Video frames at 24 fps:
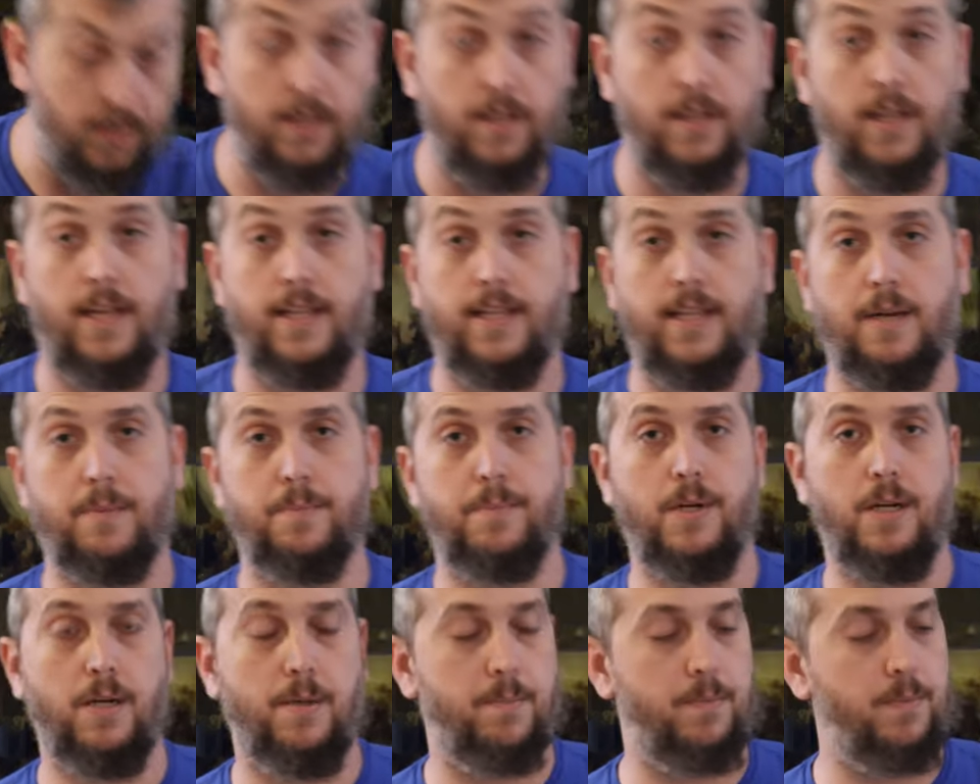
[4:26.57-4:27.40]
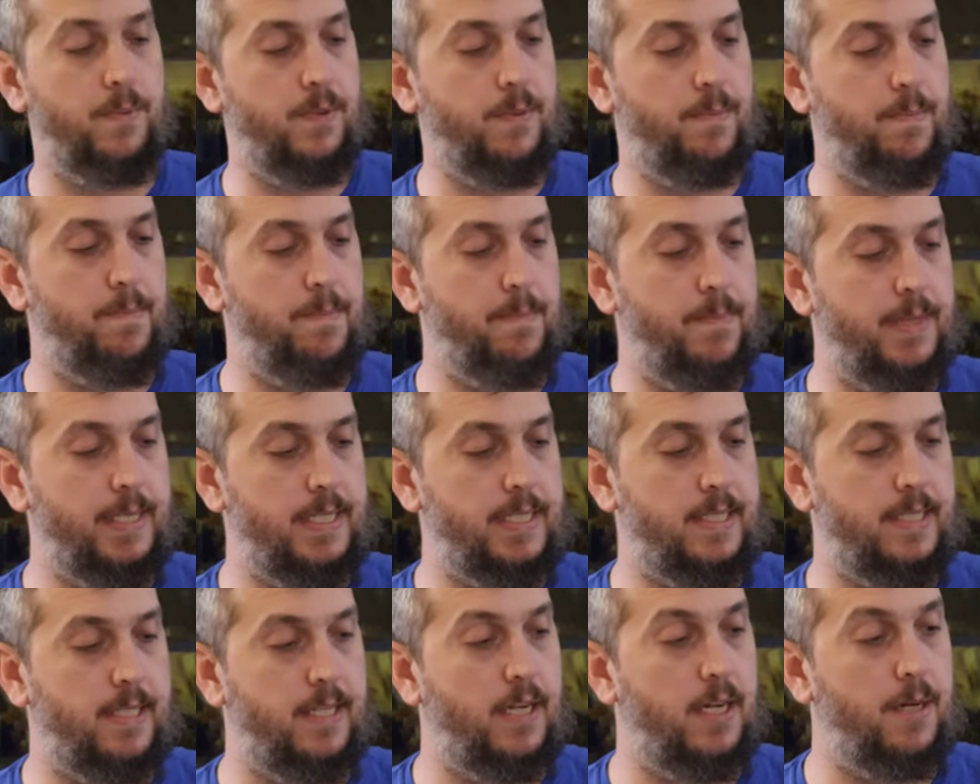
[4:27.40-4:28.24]
let that pump
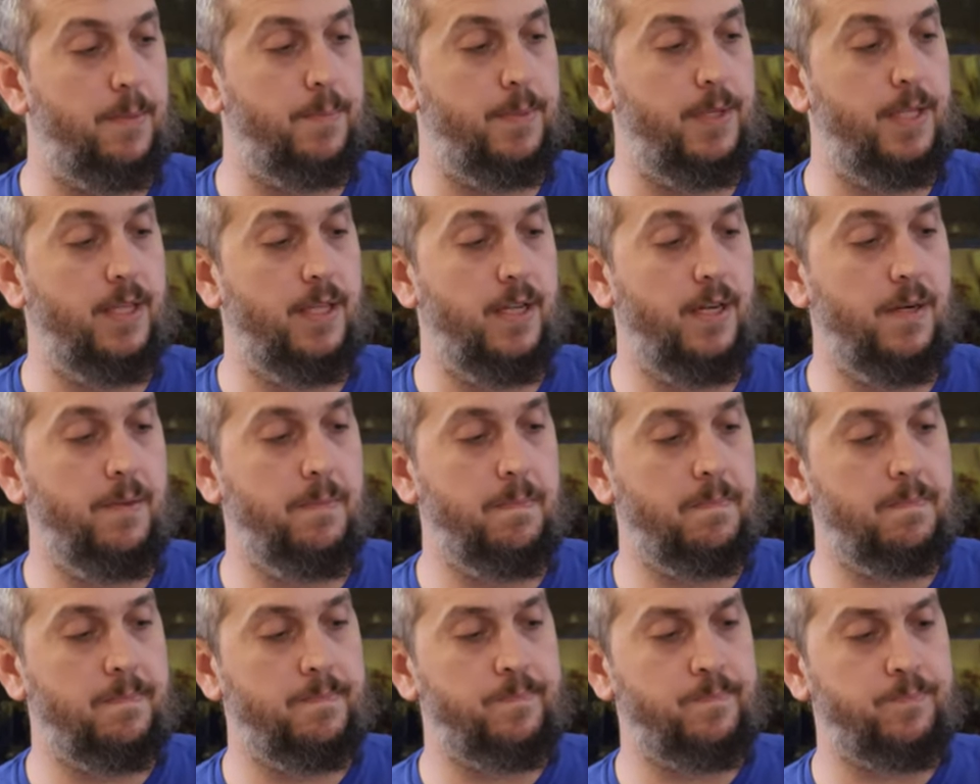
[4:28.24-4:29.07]
mix it up in there.